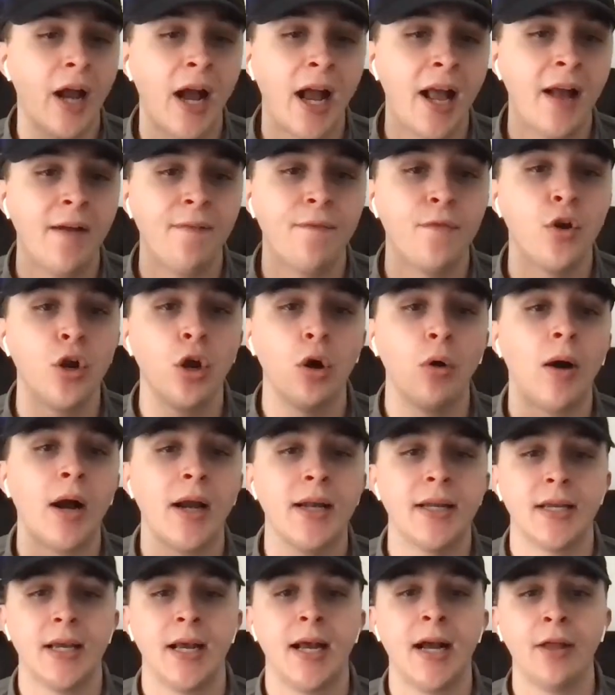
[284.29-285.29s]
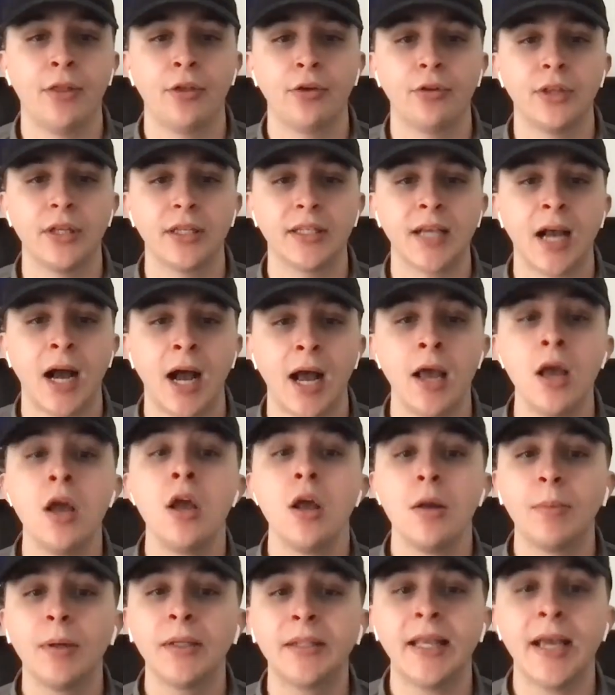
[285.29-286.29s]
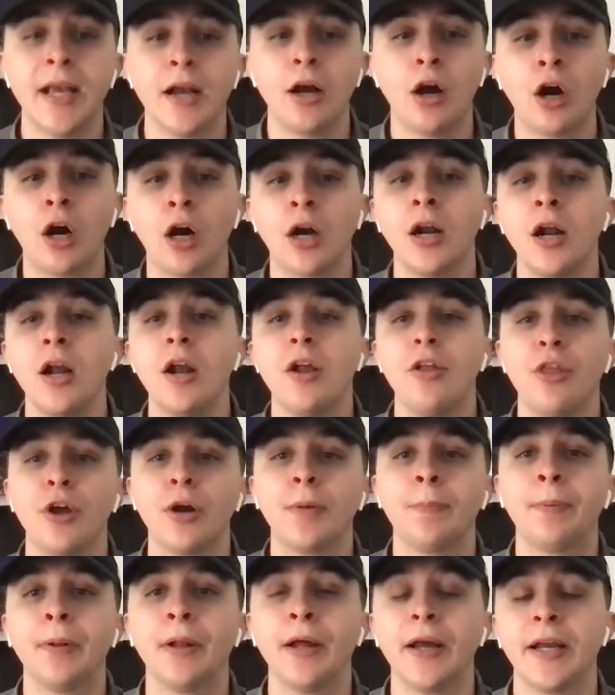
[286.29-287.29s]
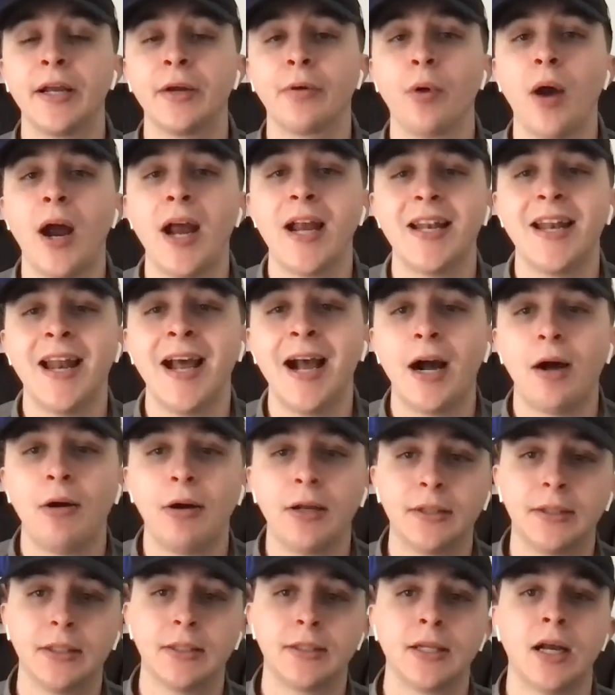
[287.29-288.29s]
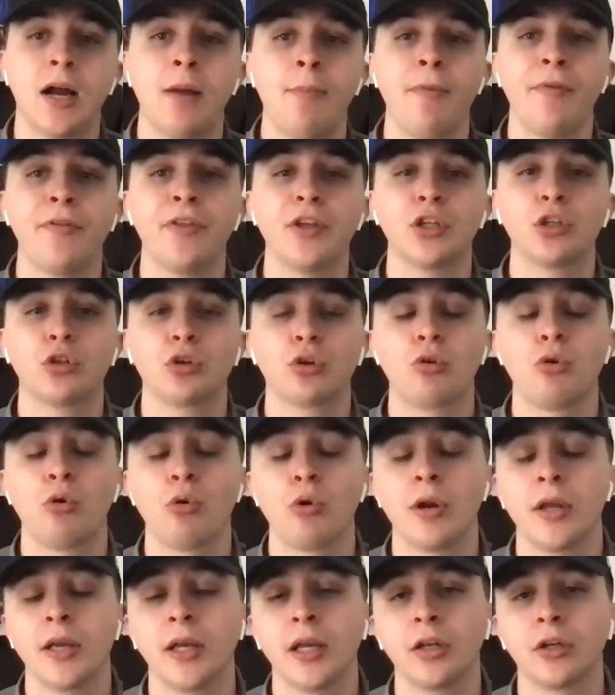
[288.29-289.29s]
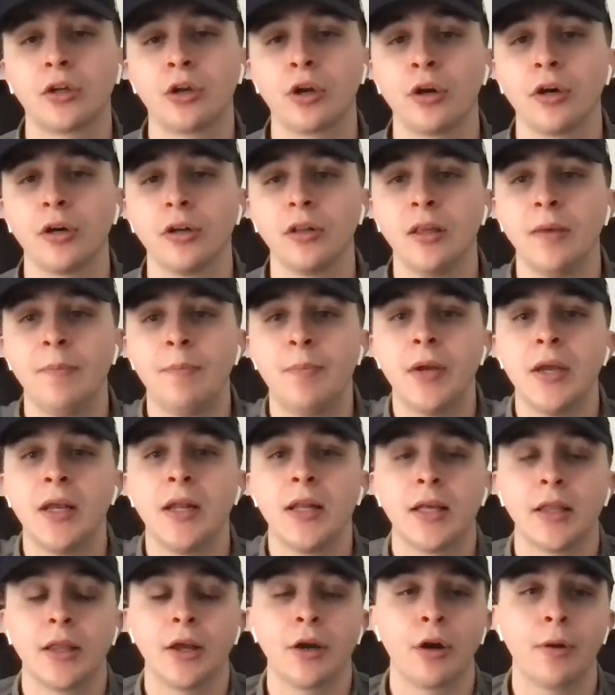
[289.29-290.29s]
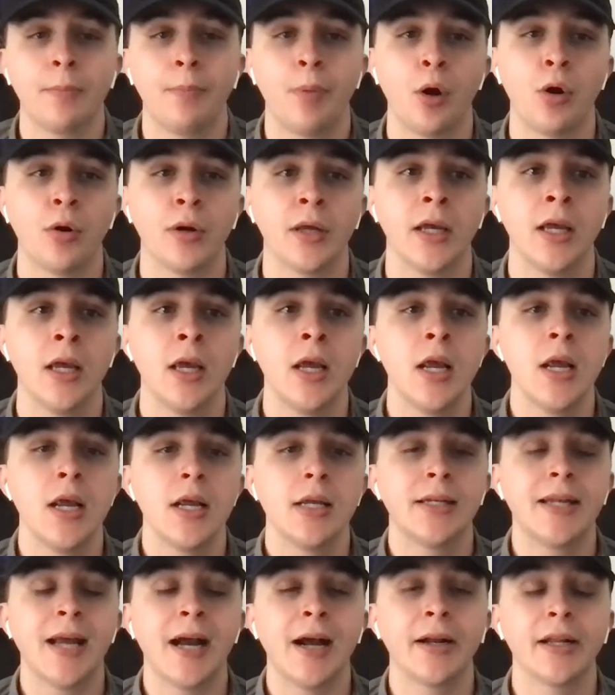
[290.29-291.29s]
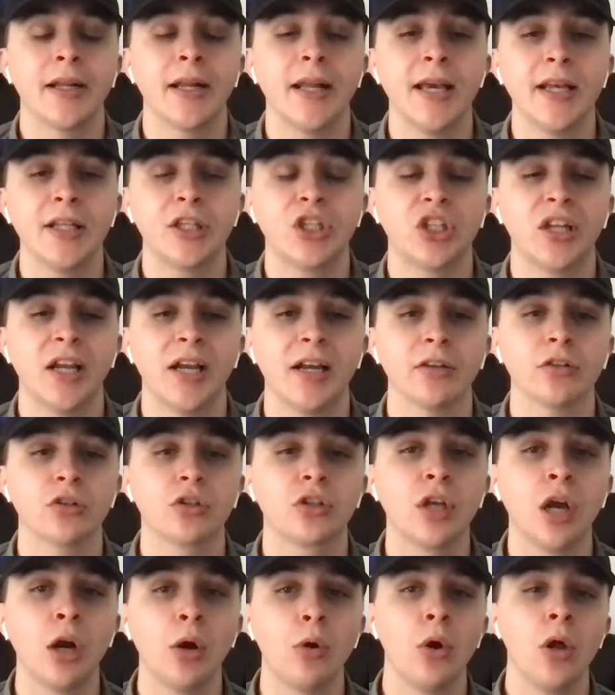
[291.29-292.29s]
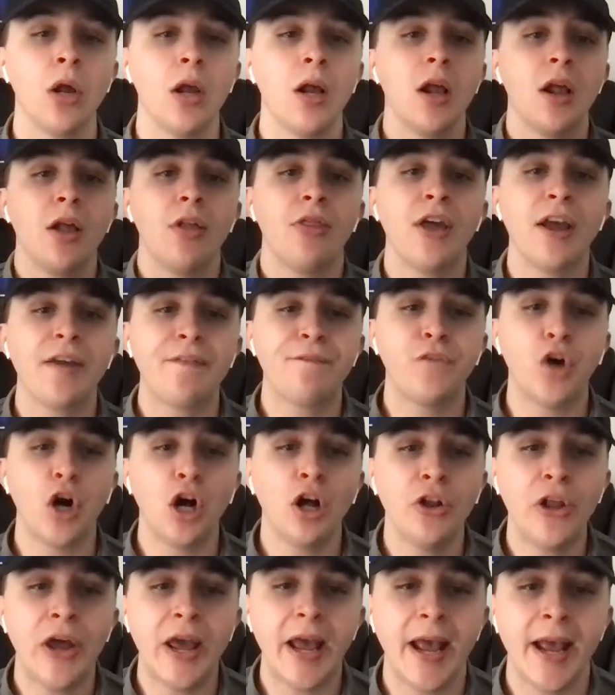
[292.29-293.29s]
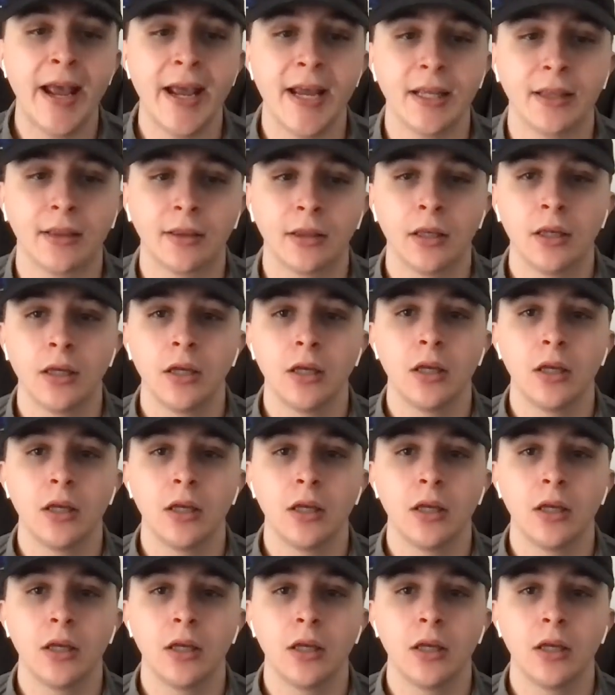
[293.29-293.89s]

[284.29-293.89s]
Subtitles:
I have no idea how they're this high, but they are. They're playing right now at the time of this recording and currently beating their opponent down in H-Town. So they fall to 8.